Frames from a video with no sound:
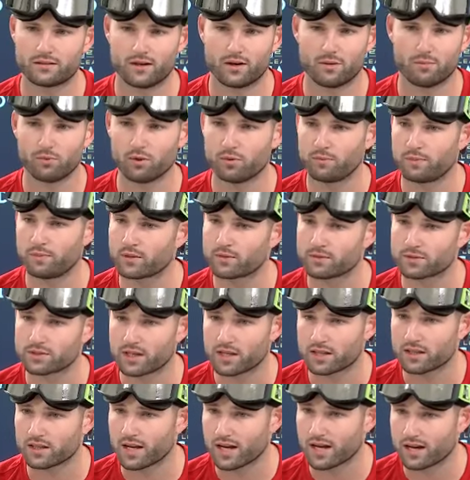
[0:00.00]
Our bullpen
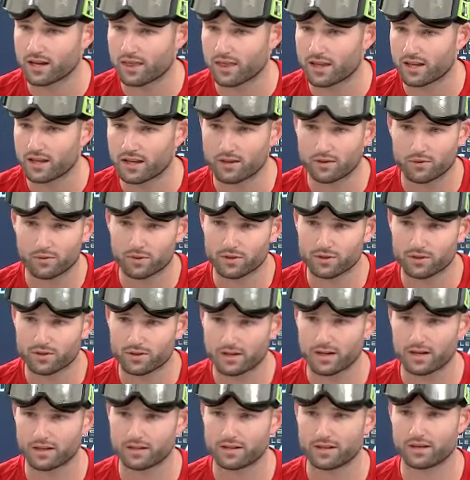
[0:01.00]
was getting kind of thin. There weren't
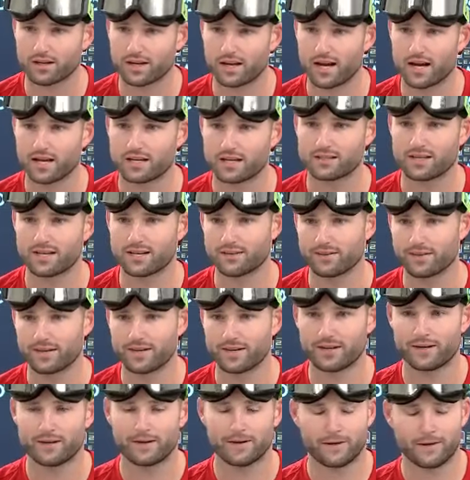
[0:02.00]
a ton of guys down
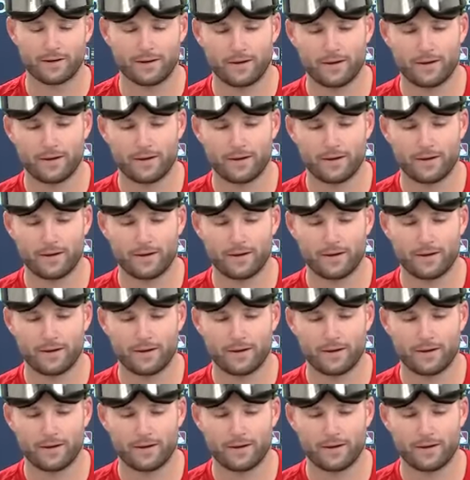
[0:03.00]
there.